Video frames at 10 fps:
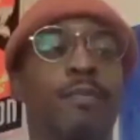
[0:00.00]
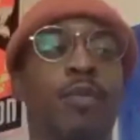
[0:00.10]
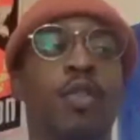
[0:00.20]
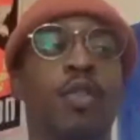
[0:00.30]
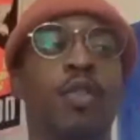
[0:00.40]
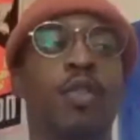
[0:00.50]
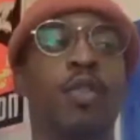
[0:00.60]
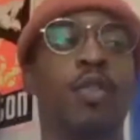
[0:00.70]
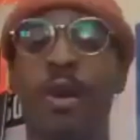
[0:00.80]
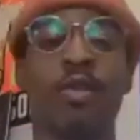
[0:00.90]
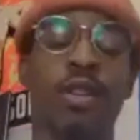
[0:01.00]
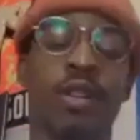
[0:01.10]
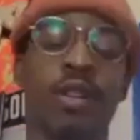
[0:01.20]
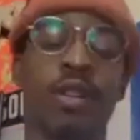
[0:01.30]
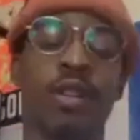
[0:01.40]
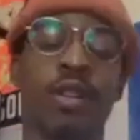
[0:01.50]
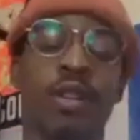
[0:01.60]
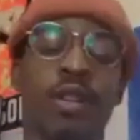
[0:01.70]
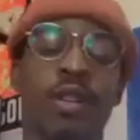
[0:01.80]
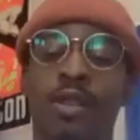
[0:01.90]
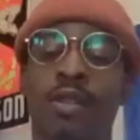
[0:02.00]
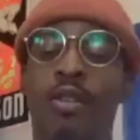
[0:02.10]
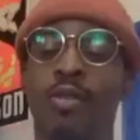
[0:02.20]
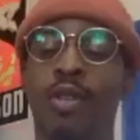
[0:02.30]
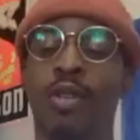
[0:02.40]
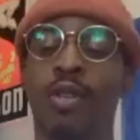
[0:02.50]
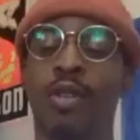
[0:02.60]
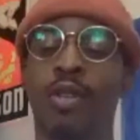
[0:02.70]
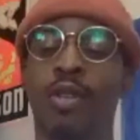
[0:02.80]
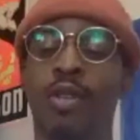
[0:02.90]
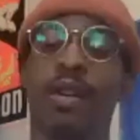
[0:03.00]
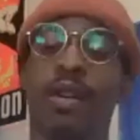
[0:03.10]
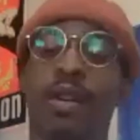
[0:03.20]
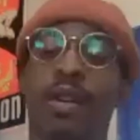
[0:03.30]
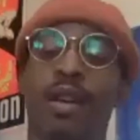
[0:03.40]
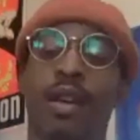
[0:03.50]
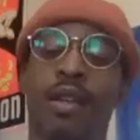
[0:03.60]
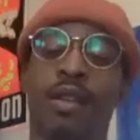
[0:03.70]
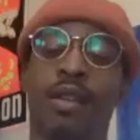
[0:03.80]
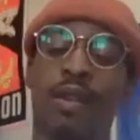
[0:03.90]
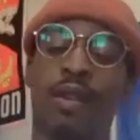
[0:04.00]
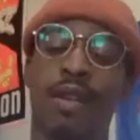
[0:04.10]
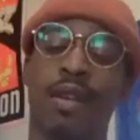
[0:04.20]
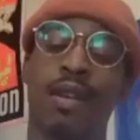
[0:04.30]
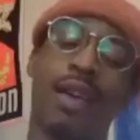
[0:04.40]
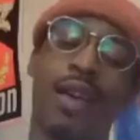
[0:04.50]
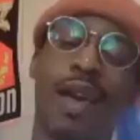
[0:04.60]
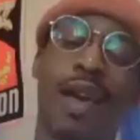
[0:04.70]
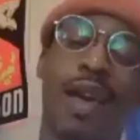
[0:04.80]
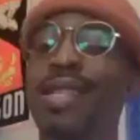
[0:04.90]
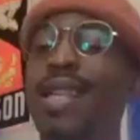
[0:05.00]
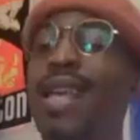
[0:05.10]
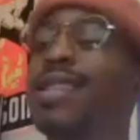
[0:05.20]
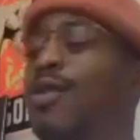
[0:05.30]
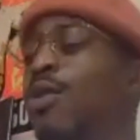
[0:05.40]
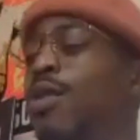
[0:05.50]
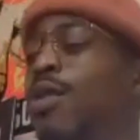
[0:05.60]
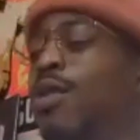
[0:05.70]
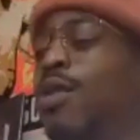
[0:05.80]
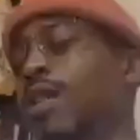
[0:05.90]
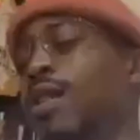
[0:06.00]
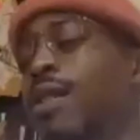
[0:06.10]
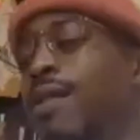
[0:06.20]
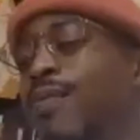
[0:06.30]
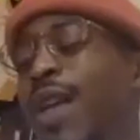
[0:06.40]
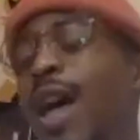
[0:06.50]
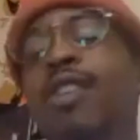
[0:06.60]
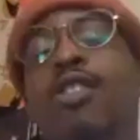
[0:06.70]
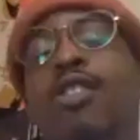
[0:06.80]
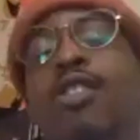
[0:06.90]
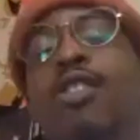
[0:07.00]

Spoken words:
The director's from Oakland, so hometown hero. So yeah, I guess that's a cool little top three. I don't know